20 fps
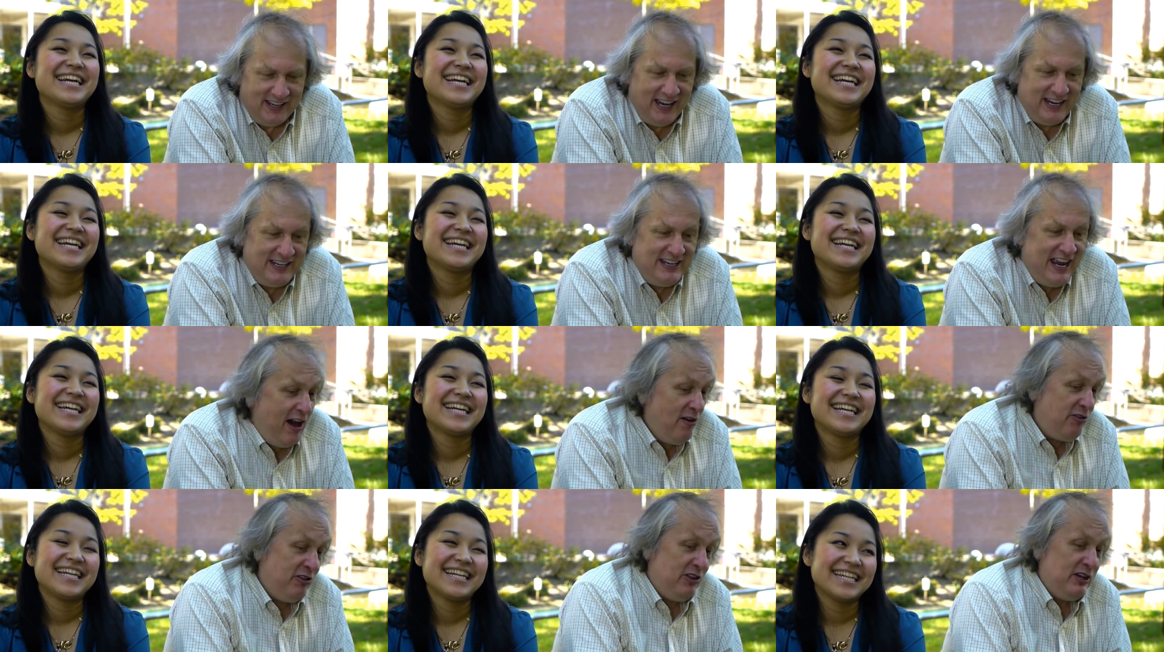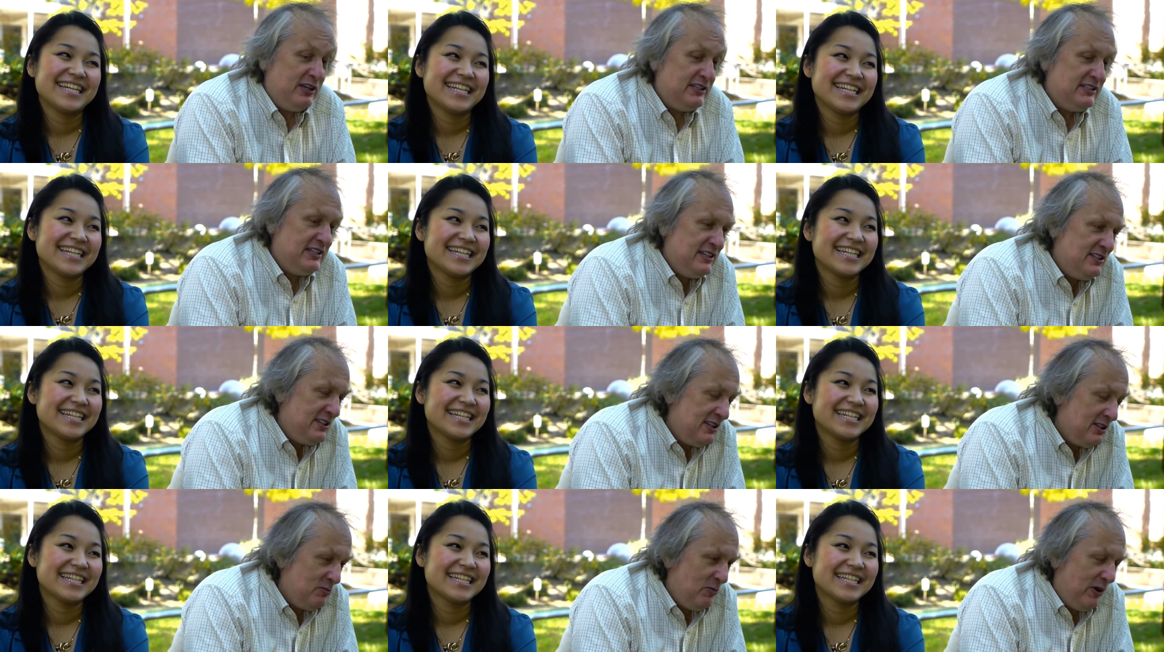Speaker 1: and now
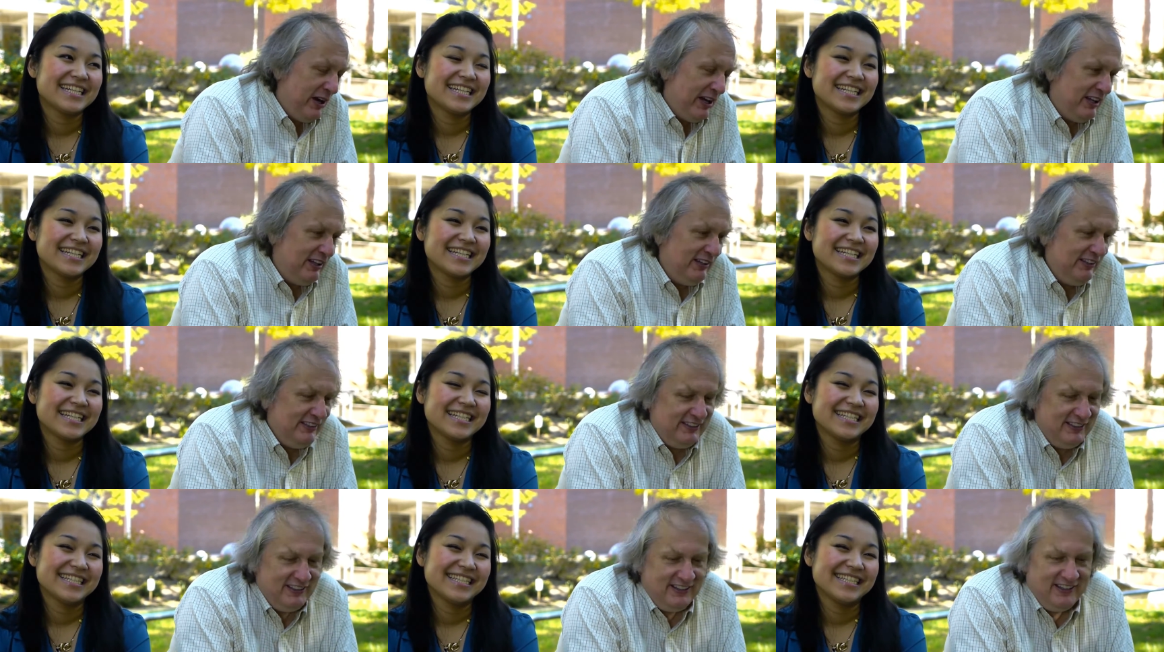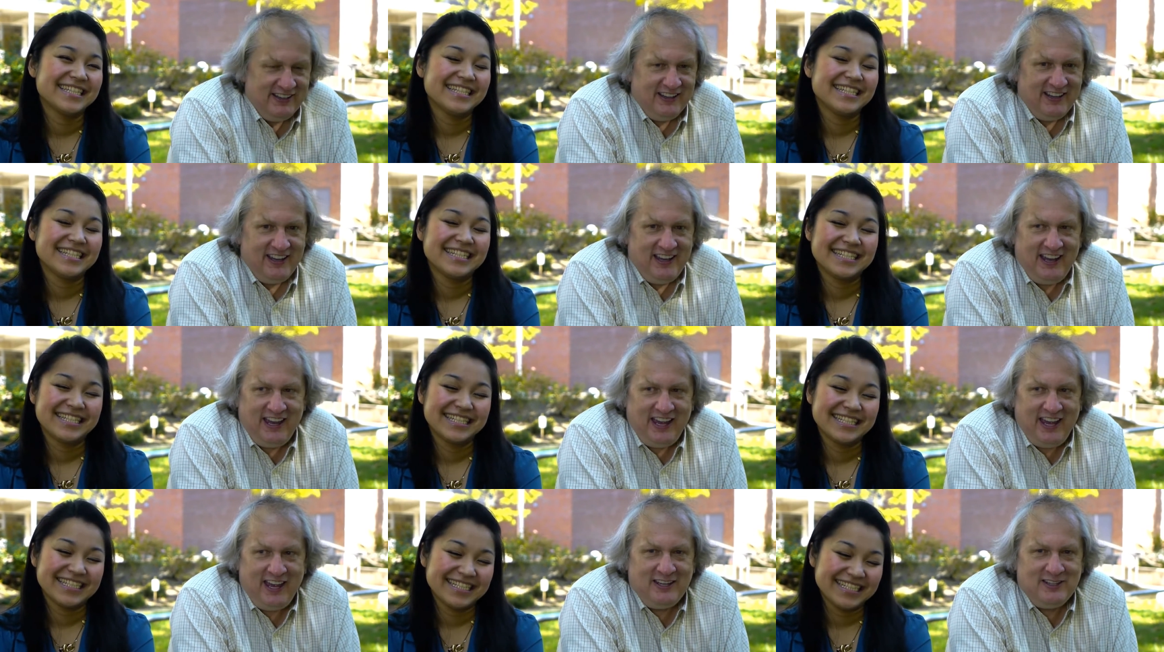Thursdays as well.
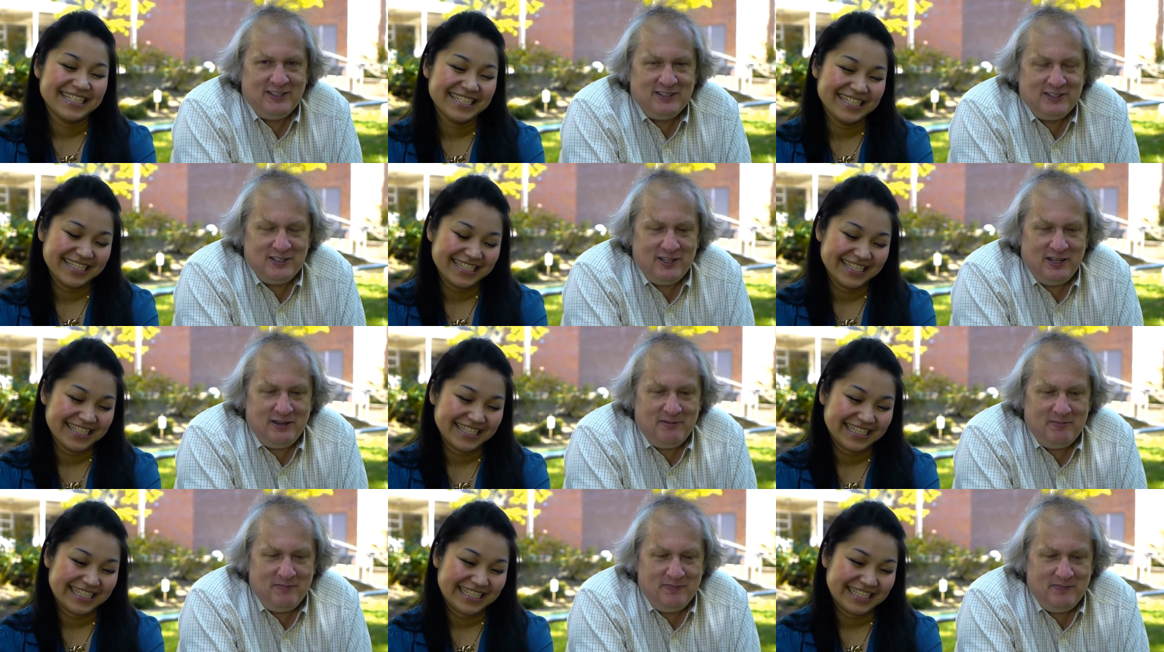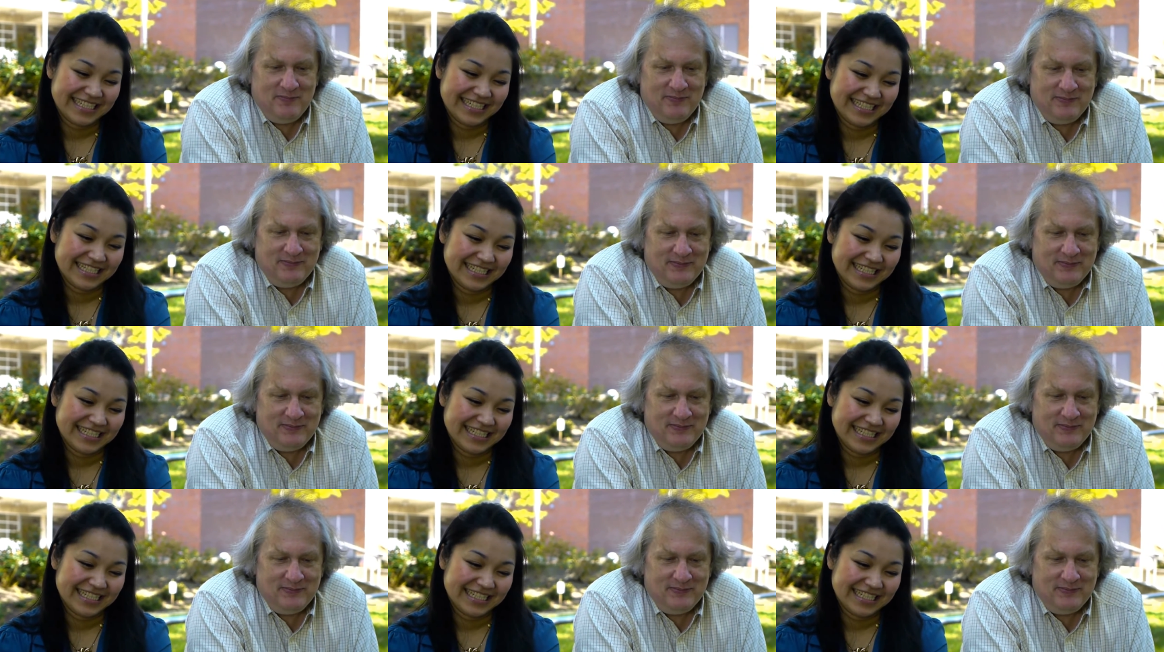And um,